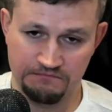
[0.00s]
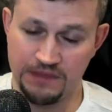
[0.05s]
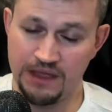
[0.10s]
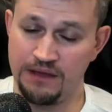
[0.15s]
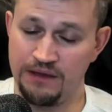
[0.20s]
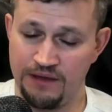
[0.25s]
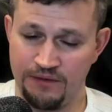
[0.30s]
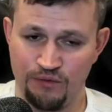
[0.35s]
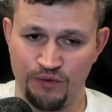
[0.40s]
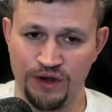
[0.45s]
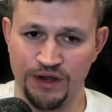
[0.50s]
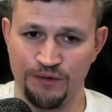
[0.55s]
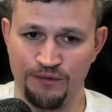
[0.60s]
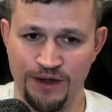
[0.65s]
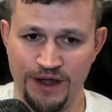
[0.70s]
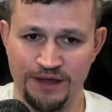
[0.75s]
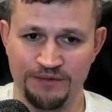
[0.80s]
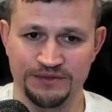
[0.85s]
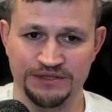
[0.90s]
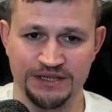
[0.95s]
And why,
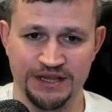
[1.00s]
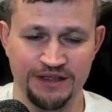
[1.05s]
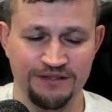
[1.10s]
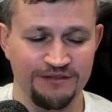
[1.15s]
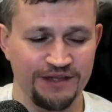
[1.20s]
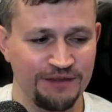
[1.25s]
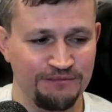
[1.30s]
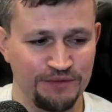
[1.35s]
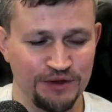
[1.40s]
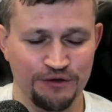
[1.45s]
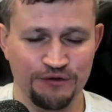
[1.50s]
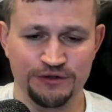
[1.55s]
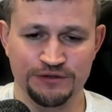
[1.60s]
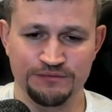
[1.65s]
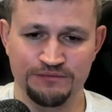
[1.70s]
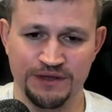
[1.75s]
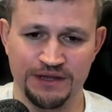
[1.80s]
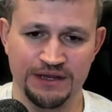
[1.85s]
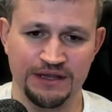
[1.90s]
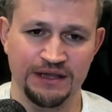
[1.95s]
why I'm saying that, because
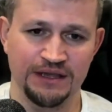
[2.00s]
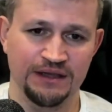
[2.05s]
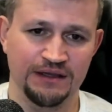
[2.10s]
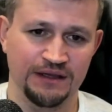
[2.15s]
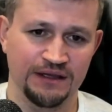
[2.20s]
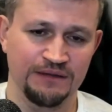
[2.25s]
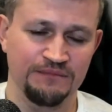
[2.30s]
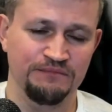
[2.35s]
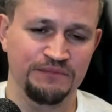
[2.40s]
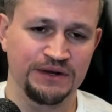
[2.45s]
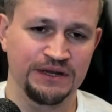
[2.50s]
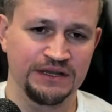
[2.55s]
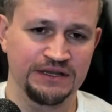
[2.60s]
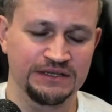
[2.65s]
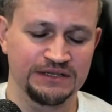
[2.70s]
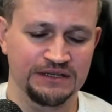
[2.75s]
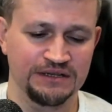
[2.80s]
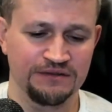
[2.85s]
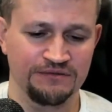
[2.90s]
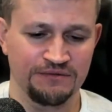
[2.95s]
many
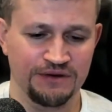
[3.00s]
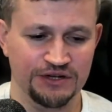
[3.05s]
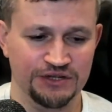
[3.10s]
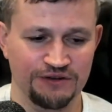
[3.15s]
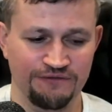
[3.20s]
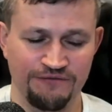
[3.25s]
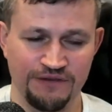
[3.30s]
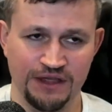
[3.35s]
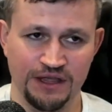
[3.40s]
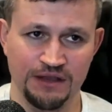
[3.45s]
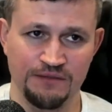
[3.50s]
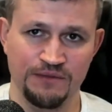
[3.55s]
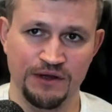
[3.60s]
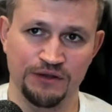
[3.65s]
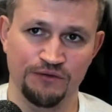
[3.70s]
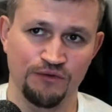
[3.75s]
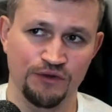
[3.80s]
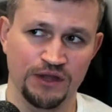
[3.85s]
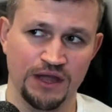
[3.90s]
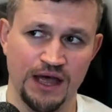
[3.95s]
companies in Russia thinking
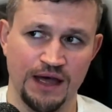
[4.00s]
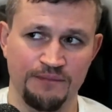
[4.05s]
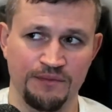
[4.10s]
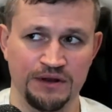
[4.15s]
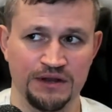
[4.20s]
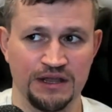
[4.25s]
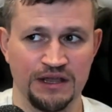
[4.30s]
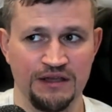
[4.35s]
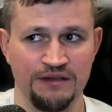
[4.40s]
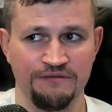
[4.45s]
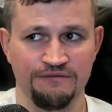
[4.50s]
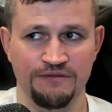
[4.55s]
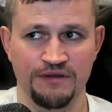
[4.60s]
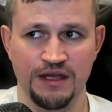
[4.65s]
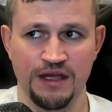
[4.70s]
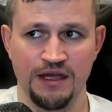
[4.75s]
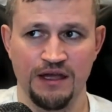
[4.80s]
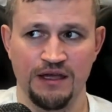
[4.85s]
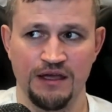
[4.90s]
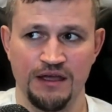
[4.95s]
about what happen if
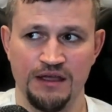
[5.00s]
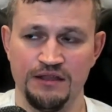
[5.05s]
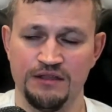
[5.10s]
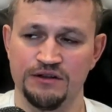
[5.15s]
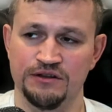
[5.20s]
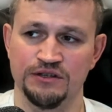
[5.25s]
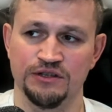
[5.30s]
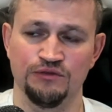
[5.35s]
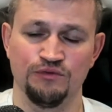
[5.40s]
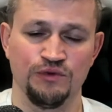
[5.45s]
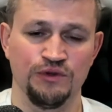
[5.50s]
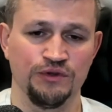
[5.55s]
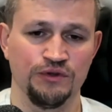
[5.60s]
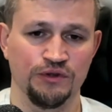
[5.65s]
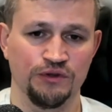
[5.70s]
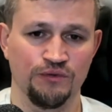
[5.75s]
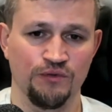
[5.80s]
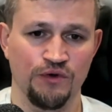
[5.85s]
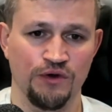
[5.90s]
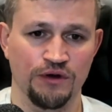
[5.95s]
internet will
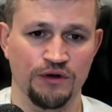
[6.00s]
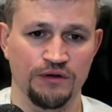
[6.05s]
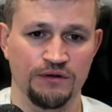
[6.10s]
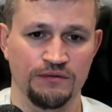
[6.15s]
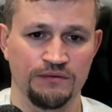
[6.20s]
not work,